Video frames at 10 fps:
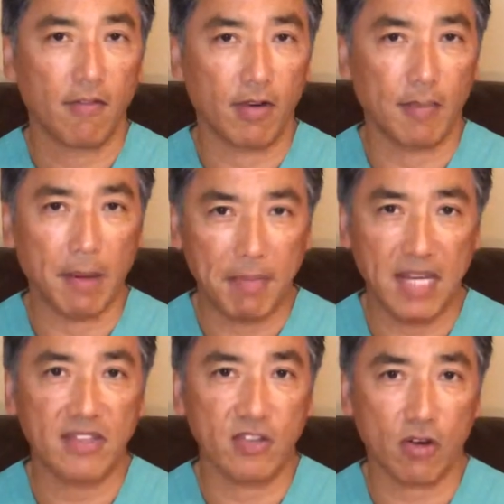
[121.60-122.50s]
from a
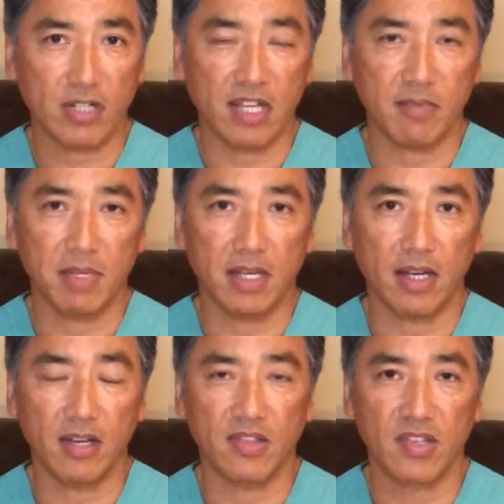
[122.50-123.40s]
PCR test
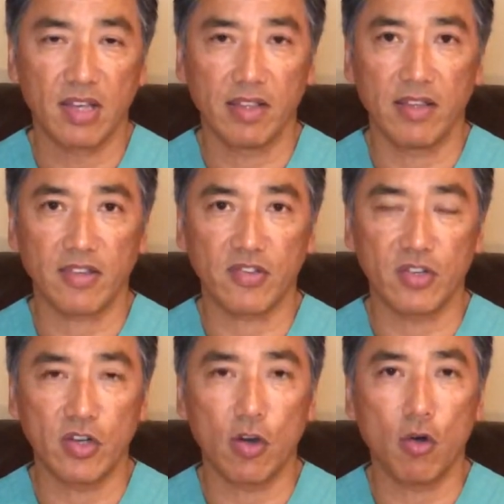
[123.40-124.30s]
because there's
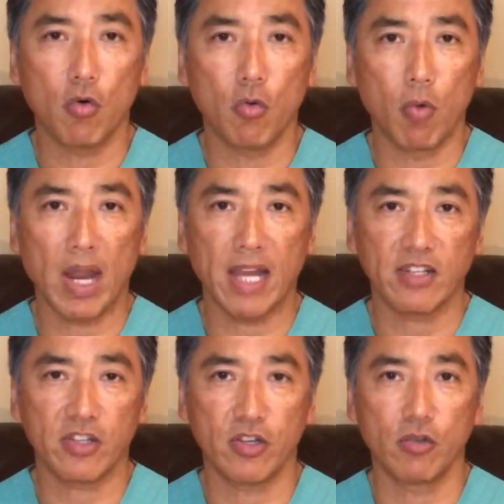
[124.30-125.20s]
no way
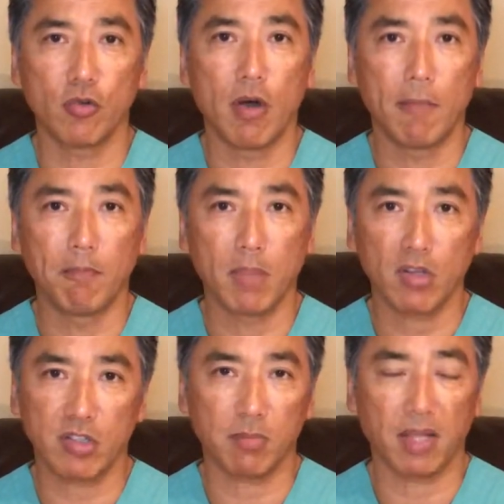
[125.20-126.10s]
to
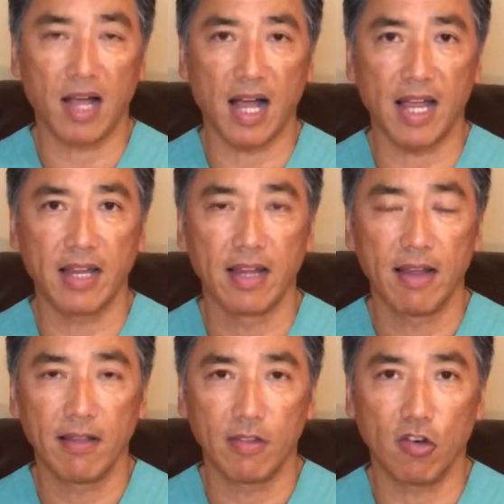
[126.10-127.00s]
multiply
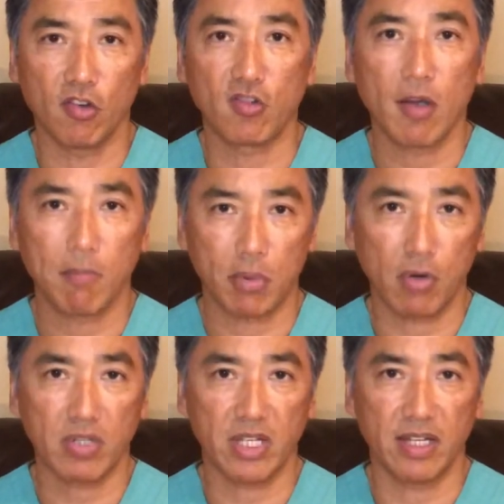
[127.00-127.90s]
those
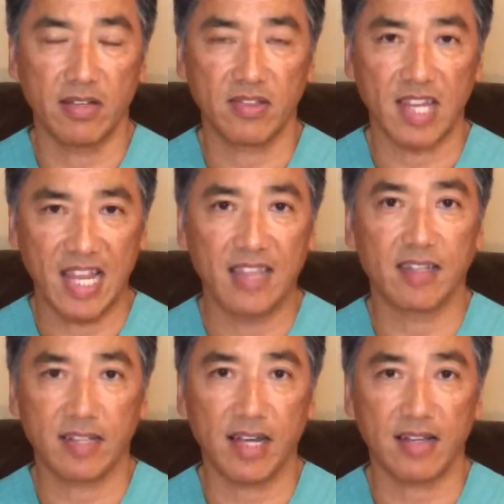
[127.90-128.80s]
proteins in the
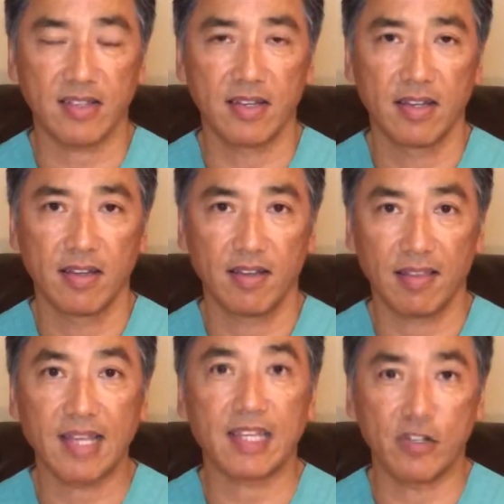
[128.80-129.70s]
test
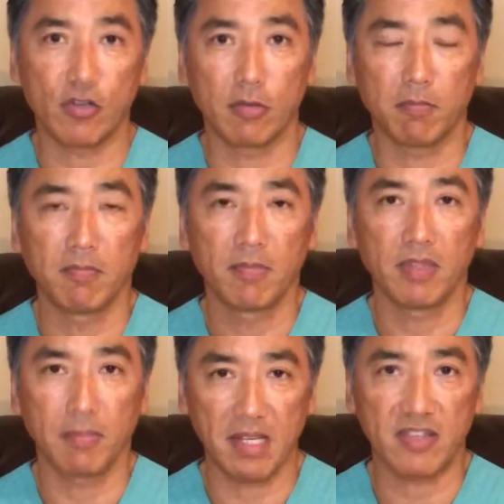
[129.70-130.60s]
like they do in the
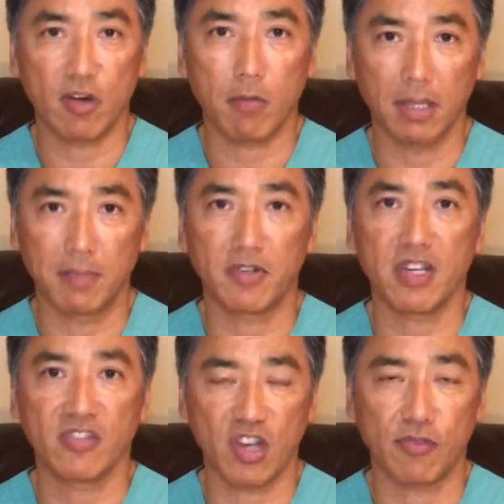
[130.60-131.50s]
PCR
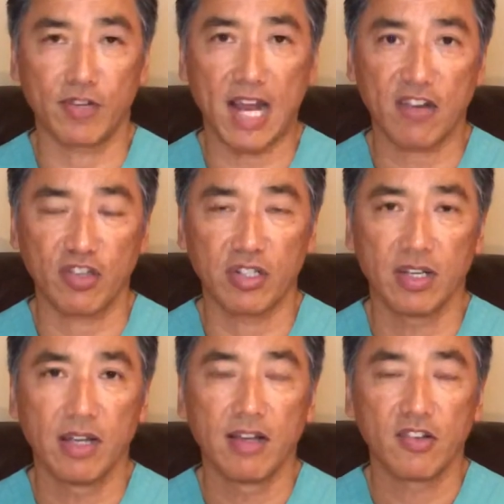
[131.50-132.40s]
polymerase chain reaction,
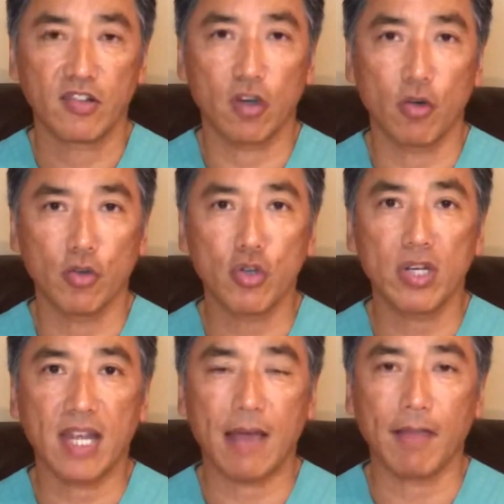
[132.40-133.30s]
so you can
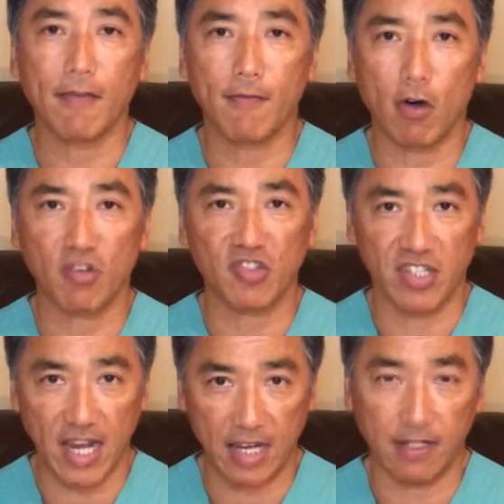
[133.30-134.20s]
have a false
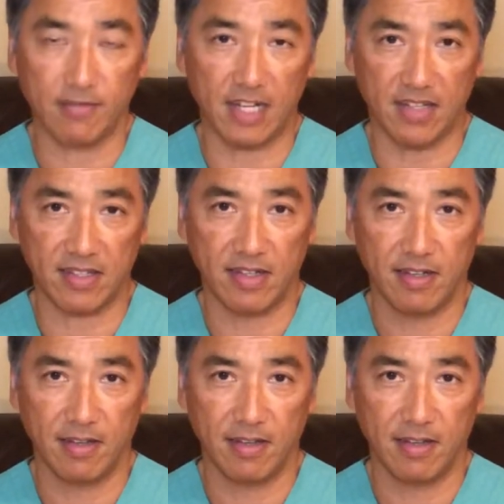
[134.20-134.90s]
negative test.